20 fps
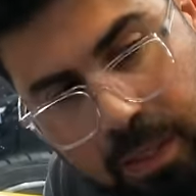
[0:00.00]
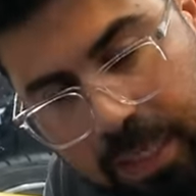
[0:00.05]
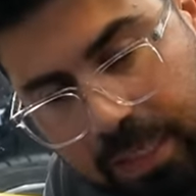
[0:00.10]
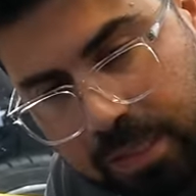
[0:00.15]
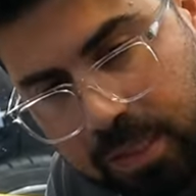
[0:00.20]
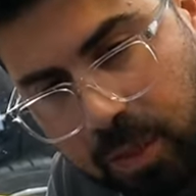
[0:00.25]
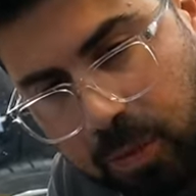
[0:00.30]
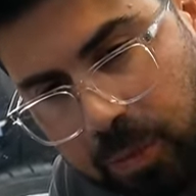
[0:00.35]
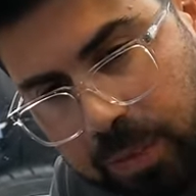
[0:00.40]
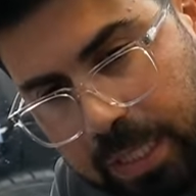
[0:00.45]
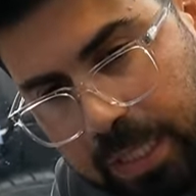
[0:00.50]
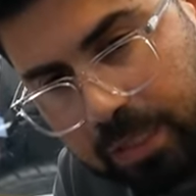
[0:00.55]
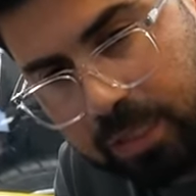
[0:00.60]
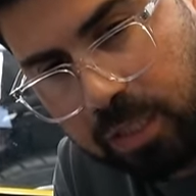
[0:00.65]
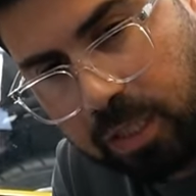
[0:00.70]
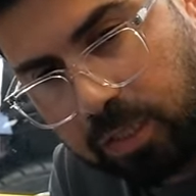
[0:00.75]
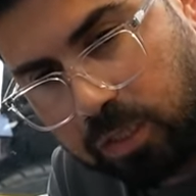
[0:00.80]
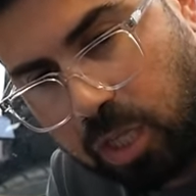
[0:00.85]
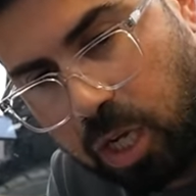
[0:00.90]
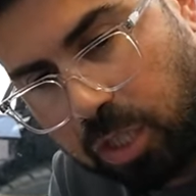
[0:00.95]
Like someone that
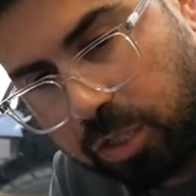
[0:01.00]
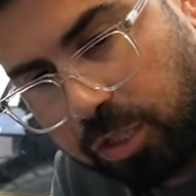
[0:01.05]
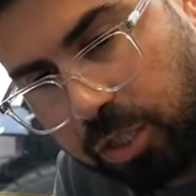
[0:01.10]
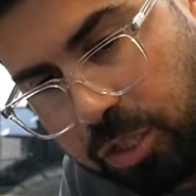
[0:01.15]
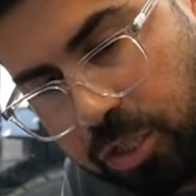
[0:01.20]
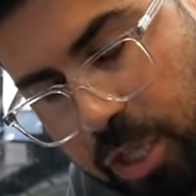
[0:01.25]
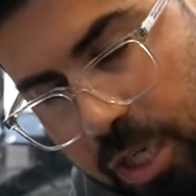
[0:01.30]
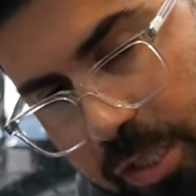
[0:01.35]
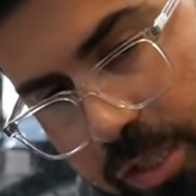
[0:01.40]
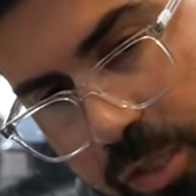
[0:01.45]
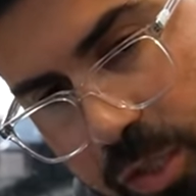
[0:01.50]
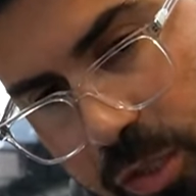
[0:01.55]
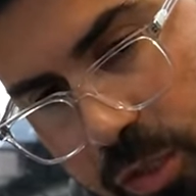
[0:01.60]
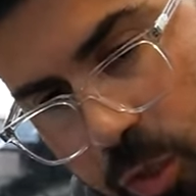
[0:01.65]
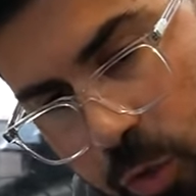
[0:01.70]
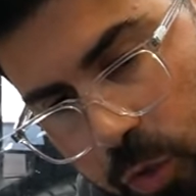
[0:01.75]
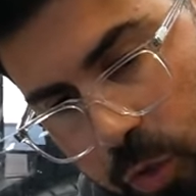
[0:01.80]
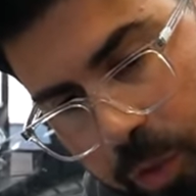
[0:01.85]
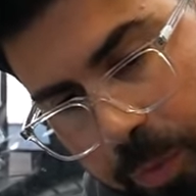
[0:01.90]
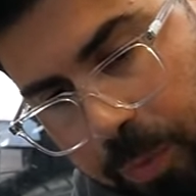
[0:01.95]
talk to adjusters,
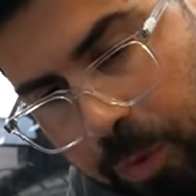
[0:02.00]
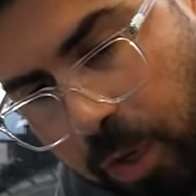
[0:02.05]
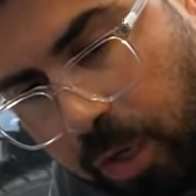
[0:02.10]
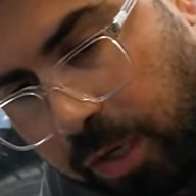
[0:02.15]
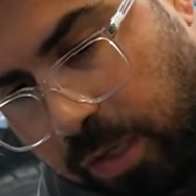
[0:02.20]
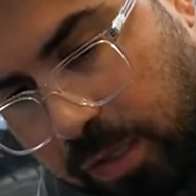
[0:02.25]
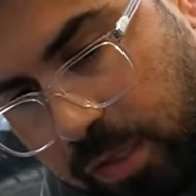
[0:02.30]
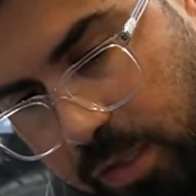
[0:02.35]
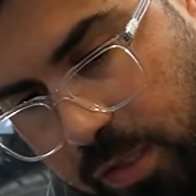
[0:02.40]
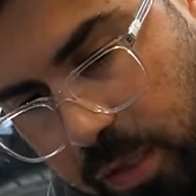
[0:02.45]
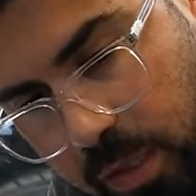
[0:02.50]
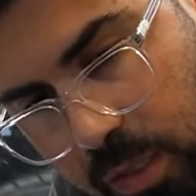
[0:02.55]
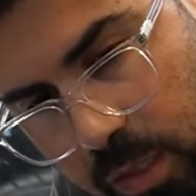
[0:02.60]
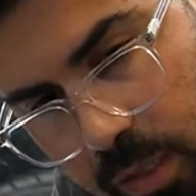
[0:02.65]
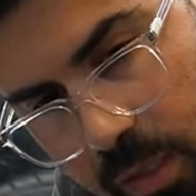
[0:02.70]
order parts,